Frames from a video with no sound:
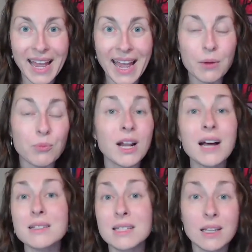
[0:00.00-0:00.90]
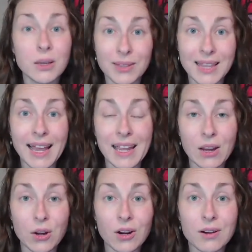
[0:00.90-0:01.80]
and we're not dealing with that
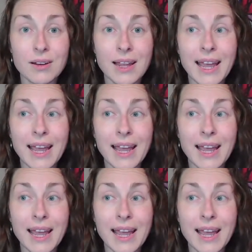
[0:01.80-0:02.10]
anger,